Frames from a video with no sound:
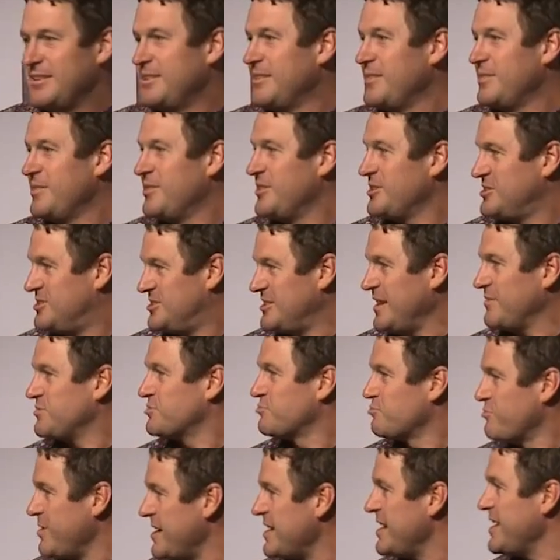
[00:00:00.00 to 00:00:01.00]
This stuff's
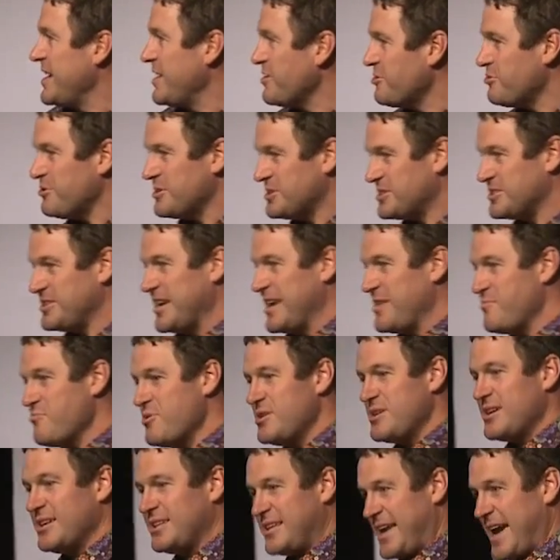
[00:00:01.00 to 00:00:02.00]
really interesting when
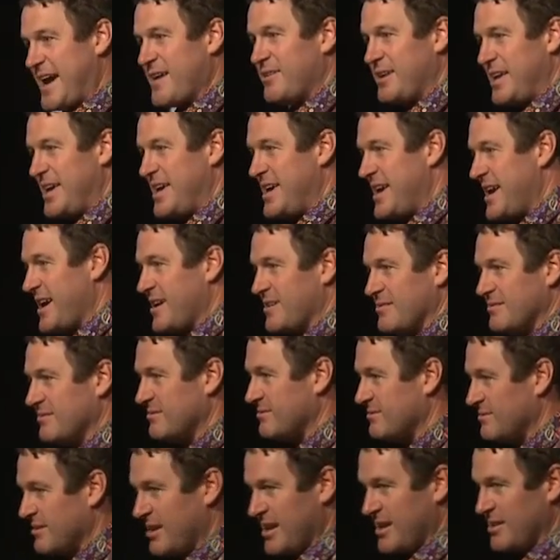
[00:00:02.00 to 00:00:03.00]
you're down here
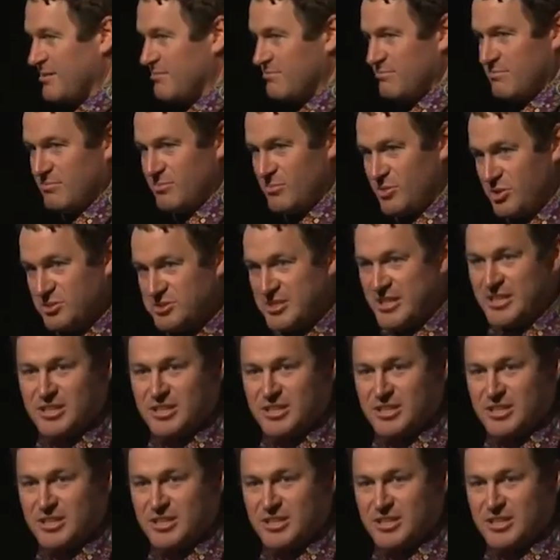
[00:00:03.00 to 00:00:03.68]
in New Zealand and